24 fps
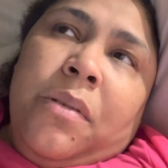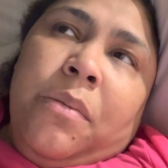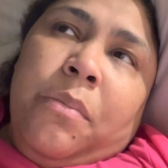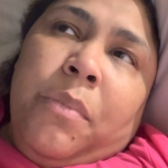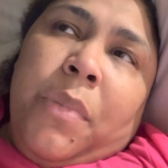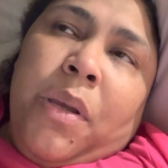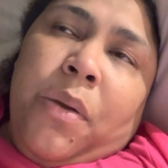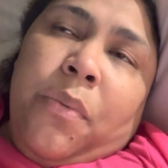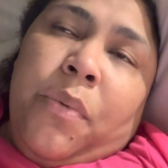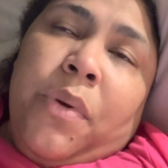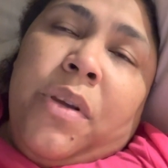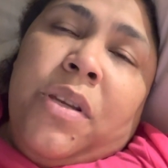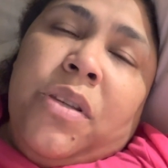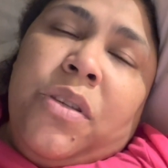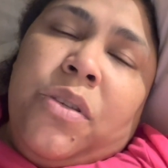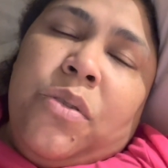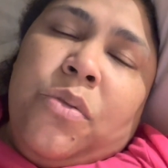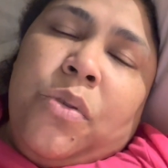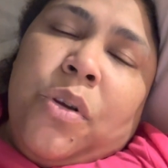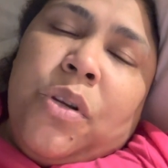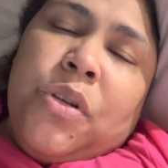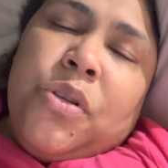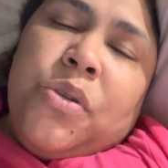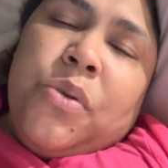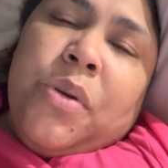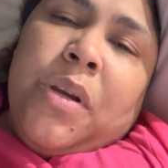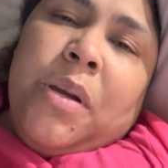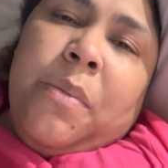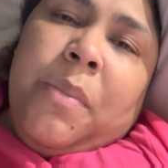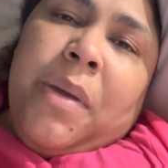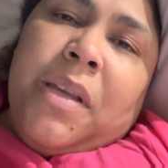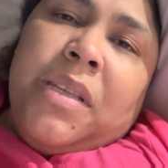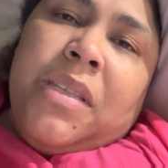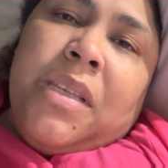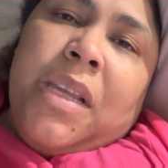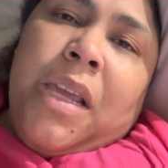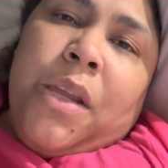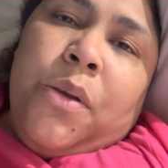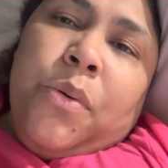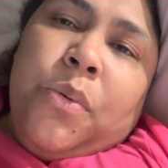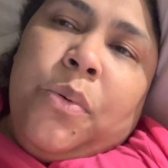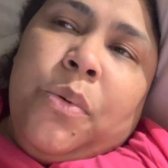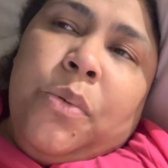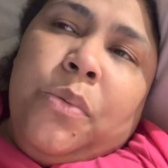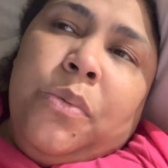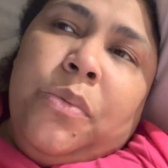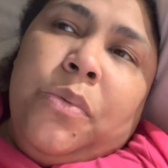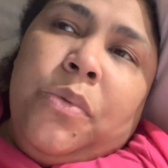me restructuring my
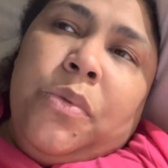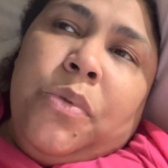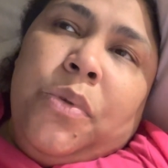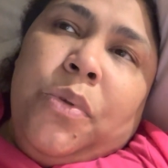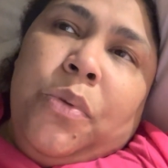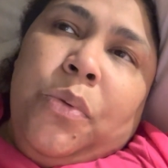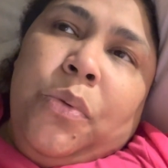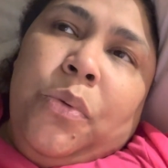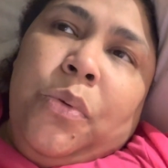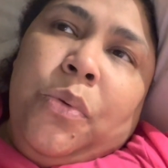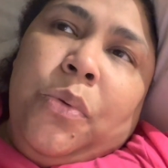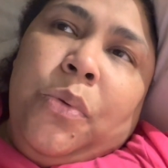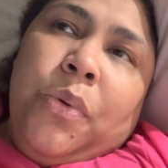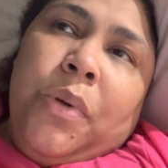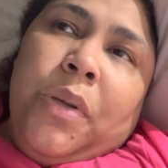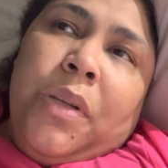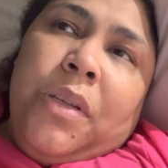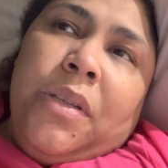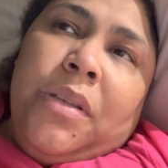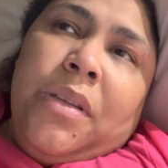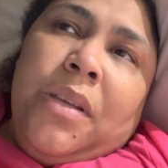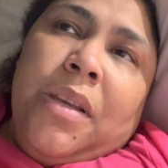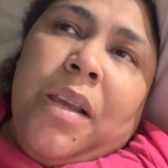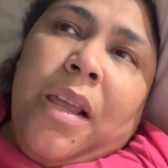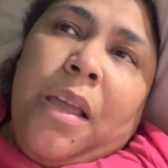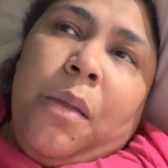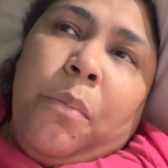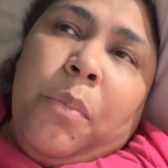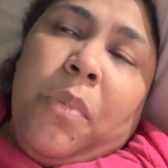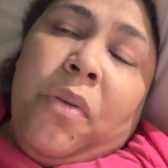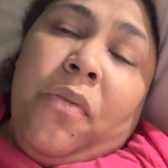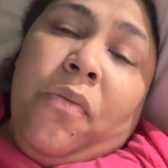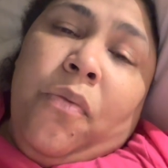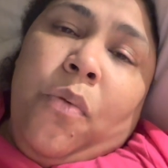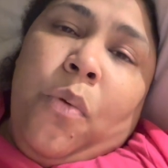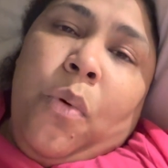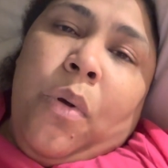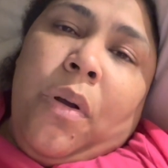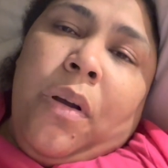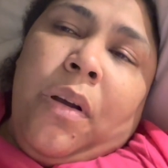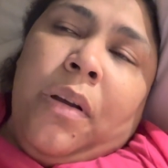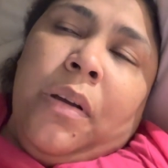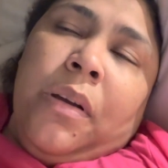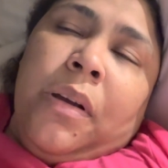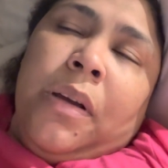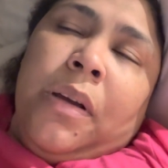schedule to do it like before,